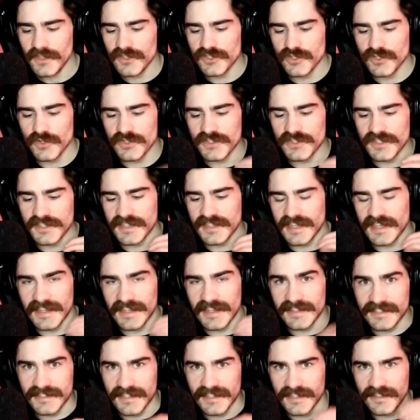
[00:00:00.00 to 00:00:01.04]
So it's this
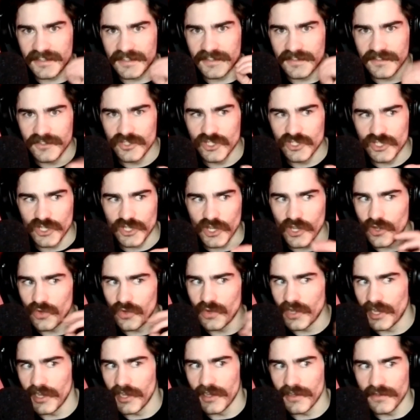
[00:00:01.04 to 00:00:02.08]
instant
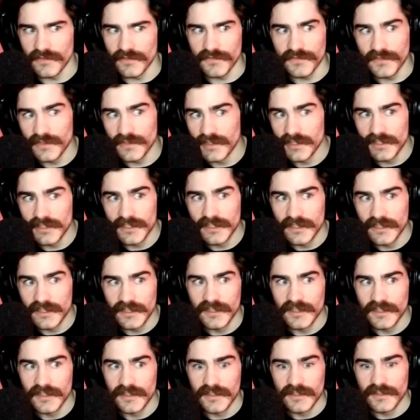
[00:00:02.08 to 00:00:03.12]
show of,
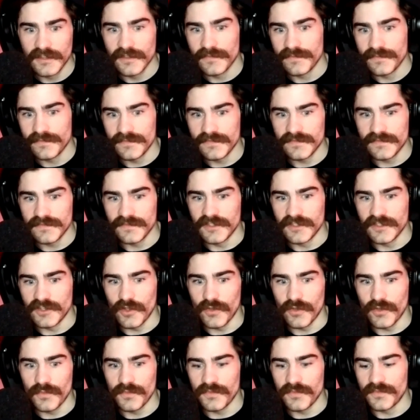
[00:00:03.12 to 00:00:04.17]

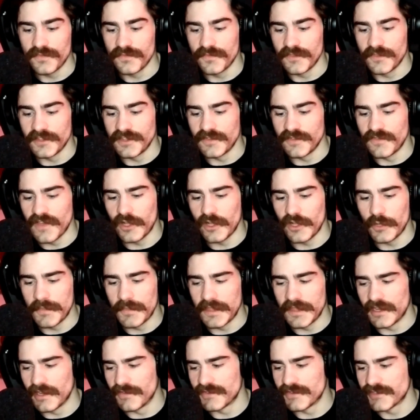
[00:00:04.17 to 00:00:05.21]
the
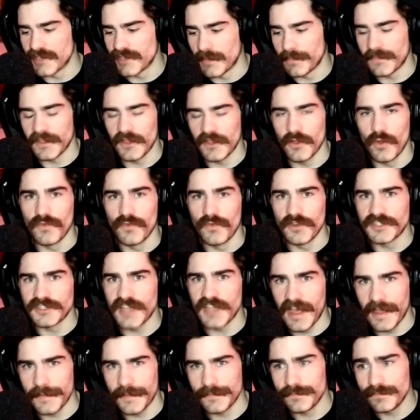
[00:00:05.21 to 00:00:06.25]
development of something over
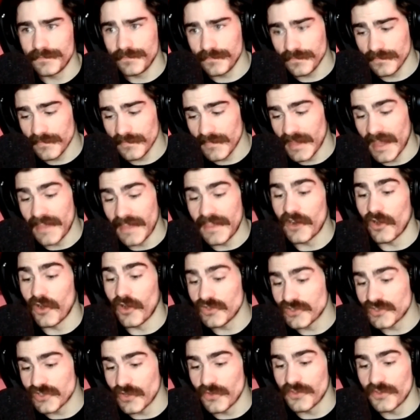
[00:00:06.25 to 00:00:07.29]
time. And then
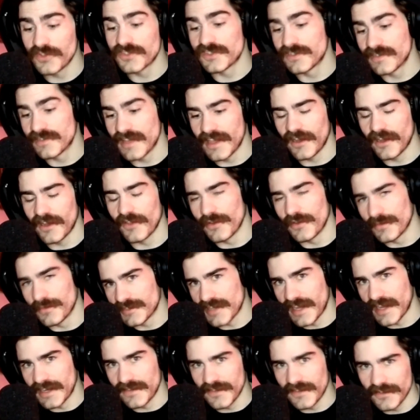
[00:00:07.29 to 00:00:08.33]
also there's that other
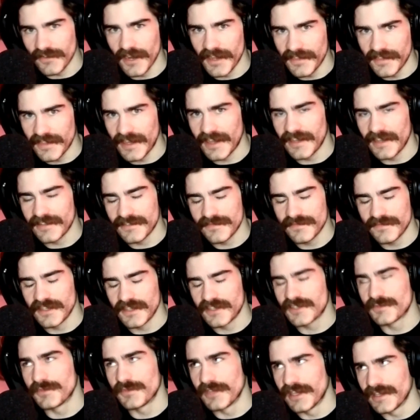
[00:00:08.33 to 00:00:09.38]
side of it, right, that I
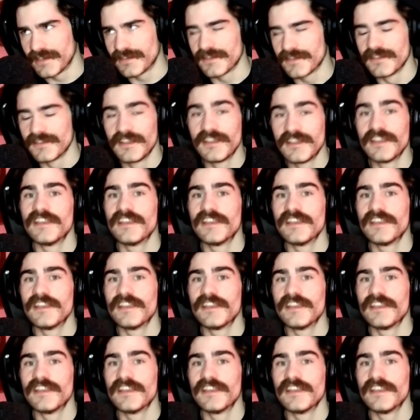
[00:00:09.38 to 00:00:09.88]
explained.